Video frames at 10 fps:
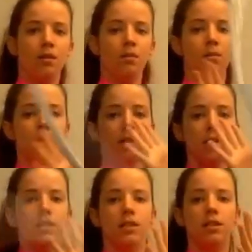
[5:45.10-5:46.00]
1,
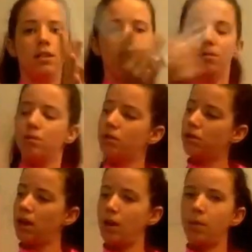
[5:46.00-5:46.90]
2,
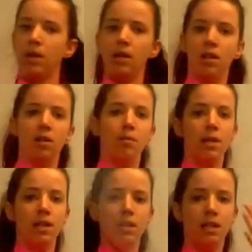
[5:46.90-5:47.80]
grab. Thumb
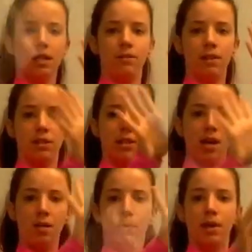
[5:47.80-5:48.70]
in, fingers
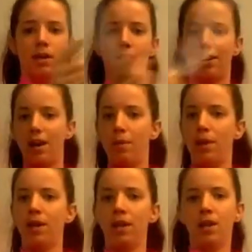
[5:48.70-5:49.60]
up, grab.
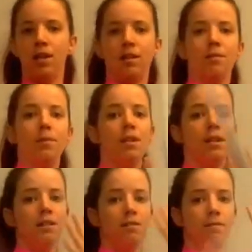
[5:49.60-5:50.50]
Thumb
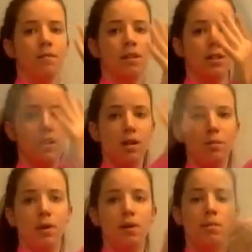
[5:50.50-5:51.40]
in, fingers up,
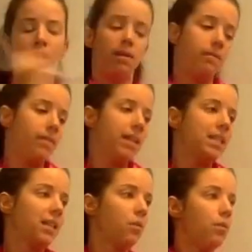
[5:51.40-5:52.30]
palm
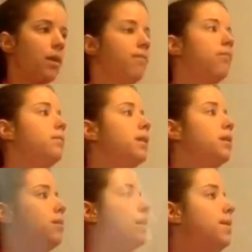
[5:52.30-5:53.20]
facing away from
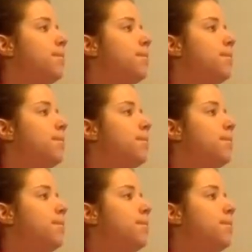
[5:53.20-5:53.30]
you.